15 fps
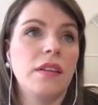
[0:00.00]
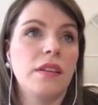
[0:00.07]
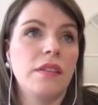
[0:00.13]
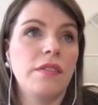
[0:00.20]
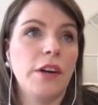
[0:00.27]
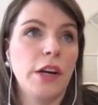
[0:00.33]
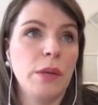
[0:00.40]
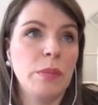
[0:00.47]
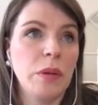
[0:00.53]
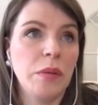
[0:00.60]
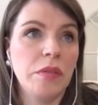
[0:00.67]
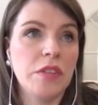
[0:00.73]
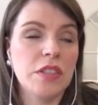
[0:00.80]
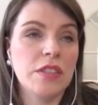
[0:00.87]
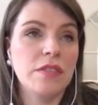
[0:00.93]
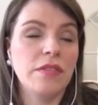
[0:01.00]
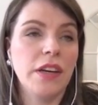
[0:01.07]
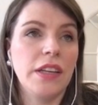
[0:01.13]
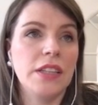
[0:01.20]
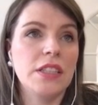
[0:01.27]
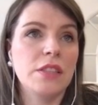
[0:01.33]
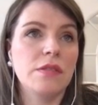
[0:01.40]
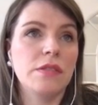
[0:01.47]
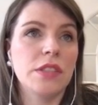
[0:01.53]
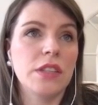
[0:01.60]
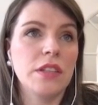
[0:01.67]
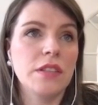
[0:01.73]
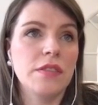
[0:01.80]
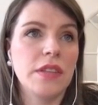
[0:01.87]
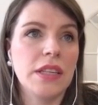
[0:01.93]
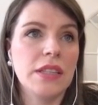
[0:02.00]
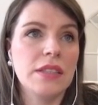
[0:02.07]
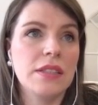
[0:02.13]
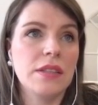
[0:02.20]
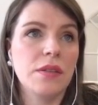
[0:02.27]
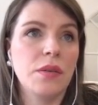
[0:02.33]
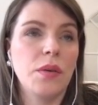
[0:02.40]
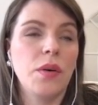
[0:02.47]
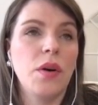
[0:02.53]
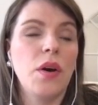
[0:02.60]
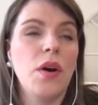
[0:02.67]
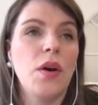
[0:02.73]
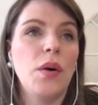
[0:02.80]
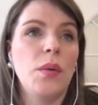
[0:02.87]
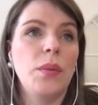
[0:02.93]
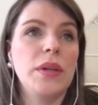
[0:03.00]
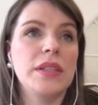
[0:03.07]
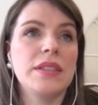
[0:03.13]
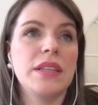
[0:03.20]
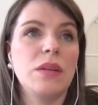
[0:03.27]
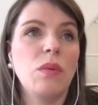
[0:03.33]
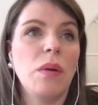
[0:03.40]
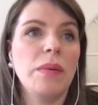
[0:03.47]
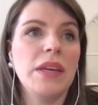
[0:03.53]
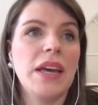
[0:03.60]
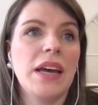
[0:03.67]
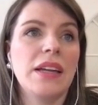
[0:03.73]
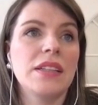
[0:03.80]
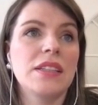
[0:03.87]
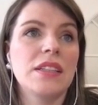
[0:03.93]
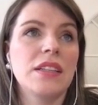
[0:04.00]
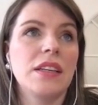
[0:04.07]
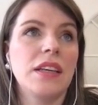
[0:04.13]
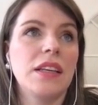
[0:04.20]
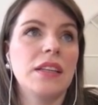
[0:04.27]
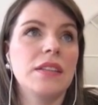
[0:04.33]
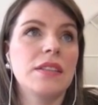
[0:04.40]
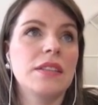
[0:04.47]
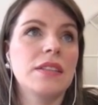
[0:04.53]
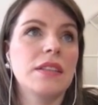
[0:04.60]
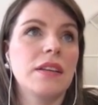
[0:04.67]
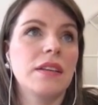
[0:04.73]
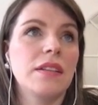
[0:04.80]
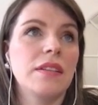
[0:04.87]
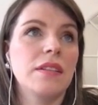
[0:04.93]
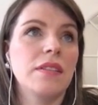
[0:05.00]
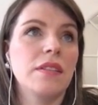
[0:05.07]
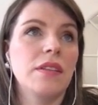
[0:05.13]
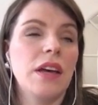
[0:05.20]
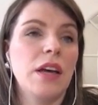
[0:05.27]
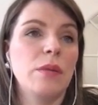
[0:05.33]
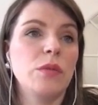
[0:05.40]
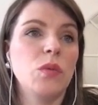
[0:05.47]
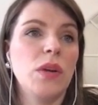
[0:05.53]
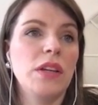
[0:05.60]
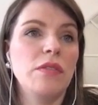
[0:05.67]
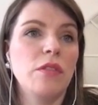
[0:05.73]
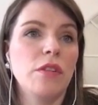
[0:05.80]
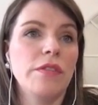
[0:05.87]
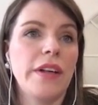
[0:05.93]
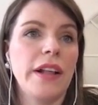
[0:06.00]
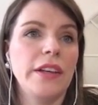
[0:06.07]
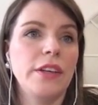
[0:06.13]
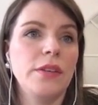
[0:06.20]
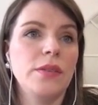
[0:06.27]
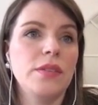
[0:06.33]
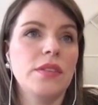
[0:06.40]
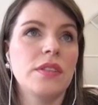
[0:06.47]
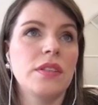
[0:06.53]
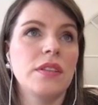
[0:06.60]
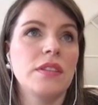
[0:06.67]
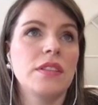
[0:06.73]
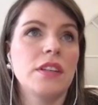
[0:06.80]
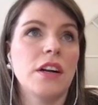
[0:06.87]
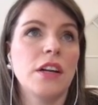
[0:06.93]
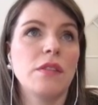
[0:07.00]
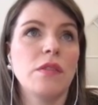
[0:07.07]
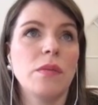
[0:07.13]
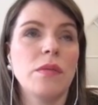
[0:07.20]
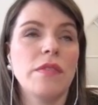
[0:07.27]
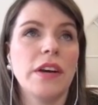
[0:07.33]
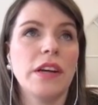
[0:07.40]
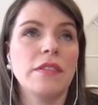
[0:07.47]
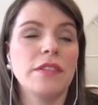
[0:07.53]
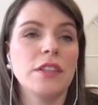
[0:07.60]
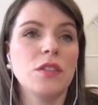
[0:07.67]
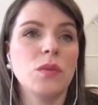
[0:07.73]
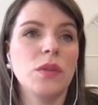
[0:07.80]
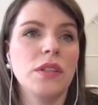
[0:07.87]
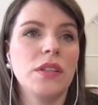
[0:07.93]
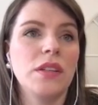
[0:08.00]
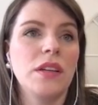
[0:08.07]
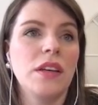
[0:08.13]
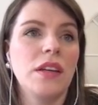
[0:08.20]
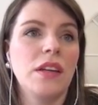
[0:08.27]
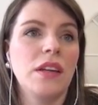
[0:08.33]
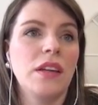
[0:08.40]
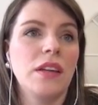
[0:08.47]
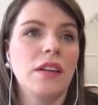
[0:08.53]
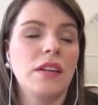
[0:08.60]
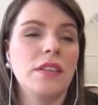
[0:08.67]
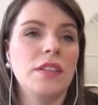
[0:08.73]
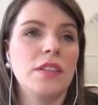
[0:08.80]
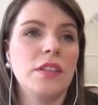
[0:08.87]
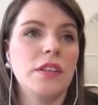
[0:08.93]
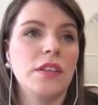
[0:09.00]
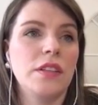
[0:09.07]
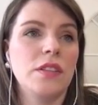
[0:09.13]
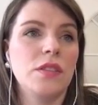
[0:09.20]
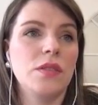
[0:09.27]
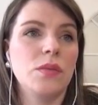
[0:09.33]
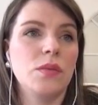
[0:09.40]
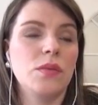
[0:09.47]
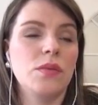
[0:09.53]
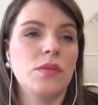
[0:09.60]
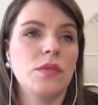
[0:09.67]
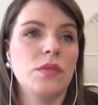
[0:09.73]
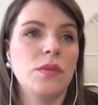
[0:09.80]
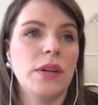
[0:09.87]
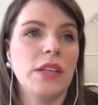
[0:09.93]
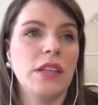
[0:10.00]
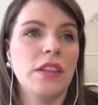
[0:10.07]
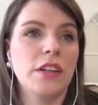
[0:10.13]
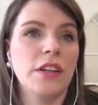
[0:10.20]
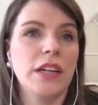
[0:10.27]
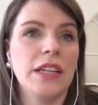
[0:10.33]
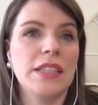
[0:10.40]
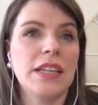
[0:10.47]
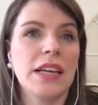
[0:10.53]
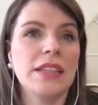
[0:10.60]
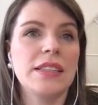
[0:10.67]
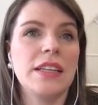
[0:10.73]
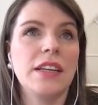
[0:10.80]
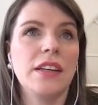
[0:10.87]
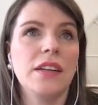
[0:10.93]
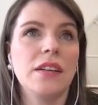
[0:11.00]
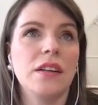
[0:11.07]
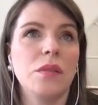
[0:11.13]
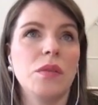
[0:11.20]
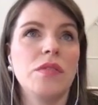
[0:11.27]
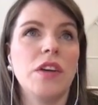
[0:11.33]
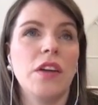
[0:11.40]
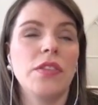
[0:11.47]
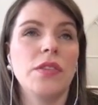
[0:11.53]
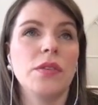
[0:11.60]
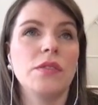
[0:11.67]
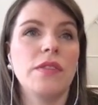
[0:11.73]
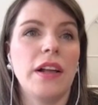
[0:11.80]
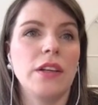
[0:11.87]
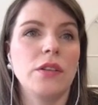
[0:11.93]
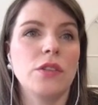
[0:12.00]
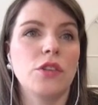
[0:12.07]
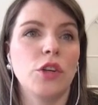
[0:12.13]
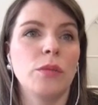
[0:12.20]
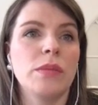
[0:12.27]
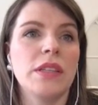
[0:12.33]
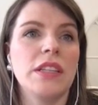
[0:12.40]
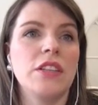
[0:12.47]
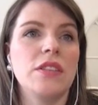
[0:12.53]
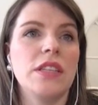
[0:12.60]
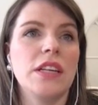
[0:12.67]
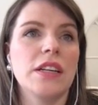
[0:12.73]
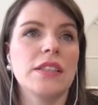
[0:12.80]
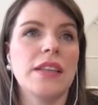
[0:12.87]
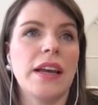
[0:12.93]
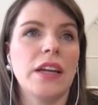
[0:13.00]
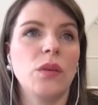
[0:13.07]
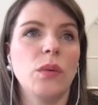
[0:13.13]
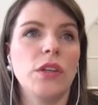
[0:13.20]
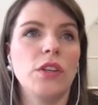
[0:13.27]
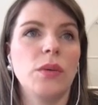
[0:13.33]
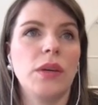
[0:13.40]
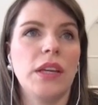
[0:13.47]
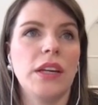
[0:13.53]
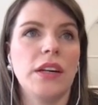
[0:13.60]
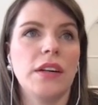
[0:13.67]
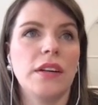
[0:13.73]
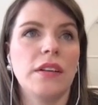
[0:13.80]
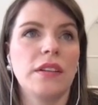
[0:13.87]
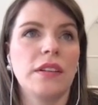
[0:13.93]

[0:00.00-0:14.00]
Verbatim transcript: variable we've just defined as a result of this, we'll see what we get is um, 24 values starting from the very first one to the 23rd index here. We've got those values grouped and then you see our second window here